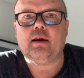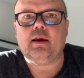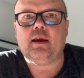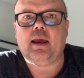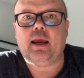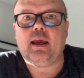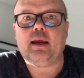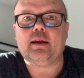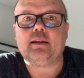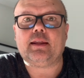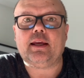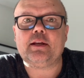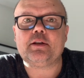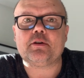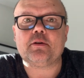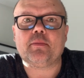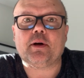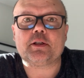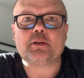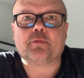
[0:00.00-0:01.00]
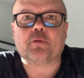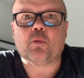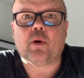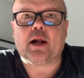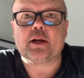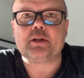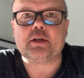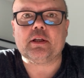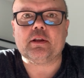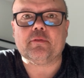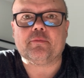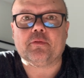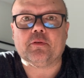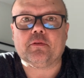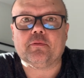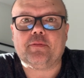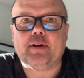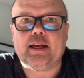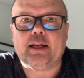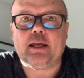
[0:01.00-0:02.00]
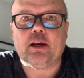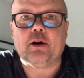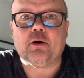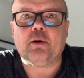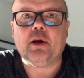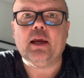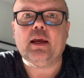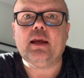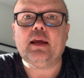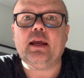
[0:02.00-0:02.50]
Hey, thanks so much for watching the full video.